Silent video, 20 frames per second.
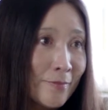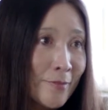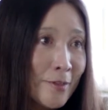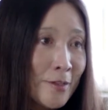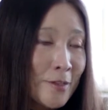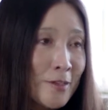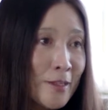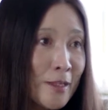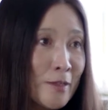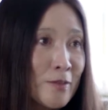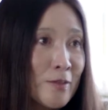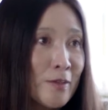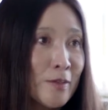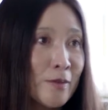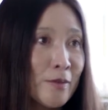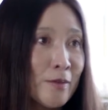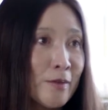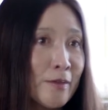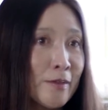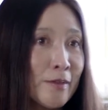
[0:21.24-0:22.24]
In the sense
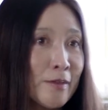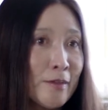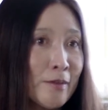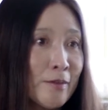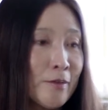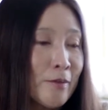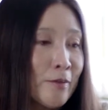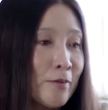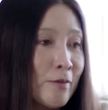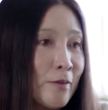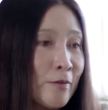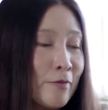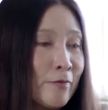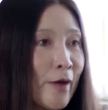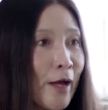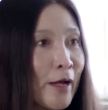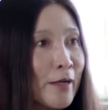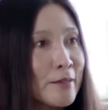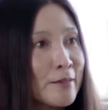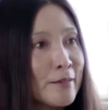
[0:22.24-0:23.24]
that the, the, the
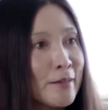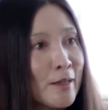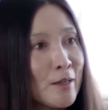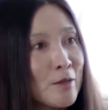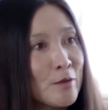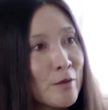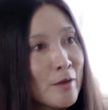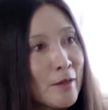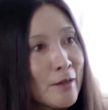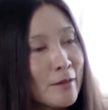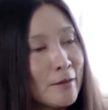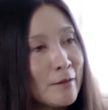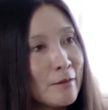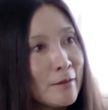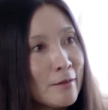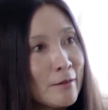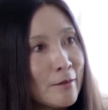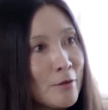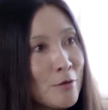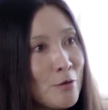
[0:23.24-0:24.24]
fact that
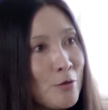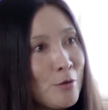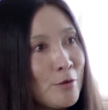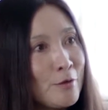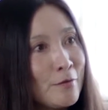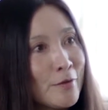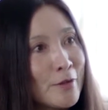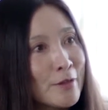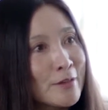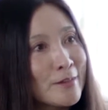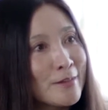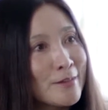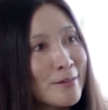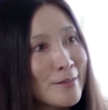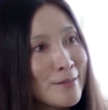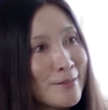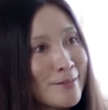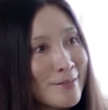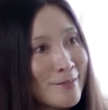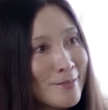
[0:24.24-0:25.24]
the
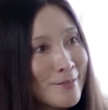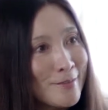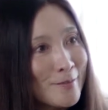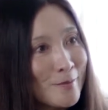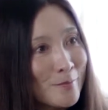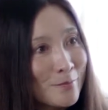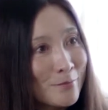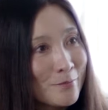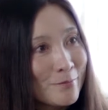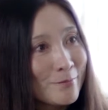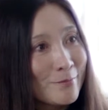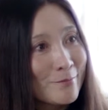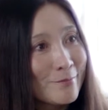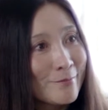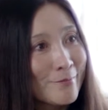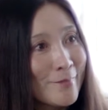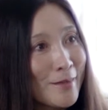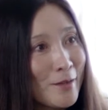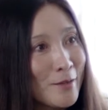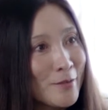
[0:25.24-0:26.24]
universe
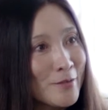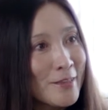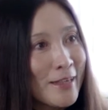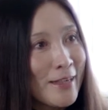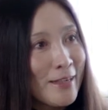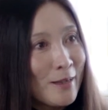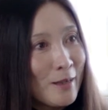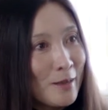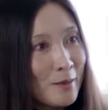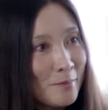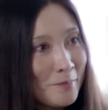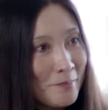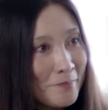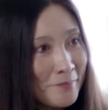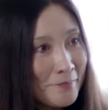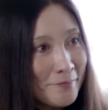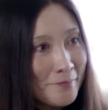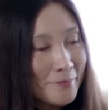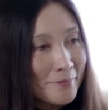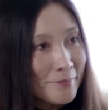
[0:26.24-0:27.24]
is here,
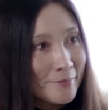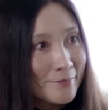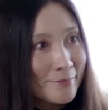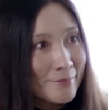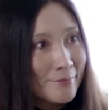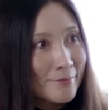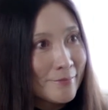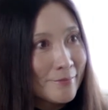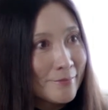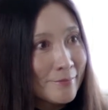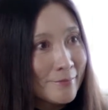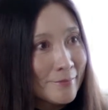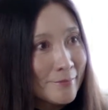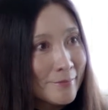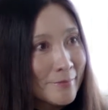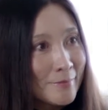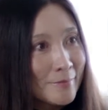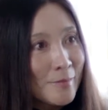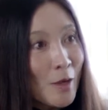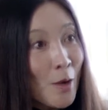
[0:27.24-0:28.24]

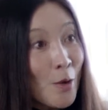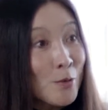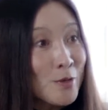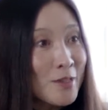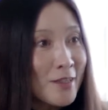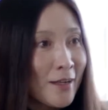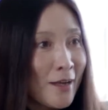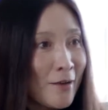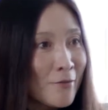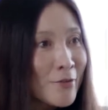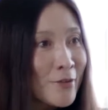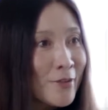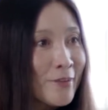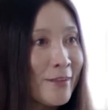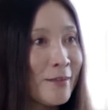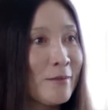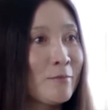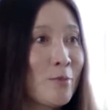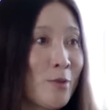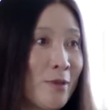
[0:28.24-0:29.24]
holding
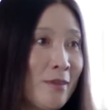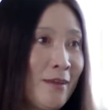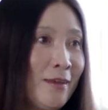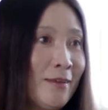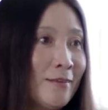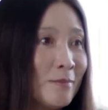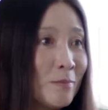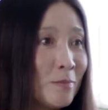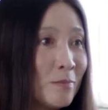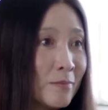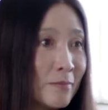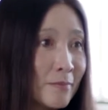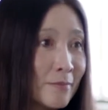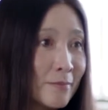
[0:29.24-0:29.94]
everything within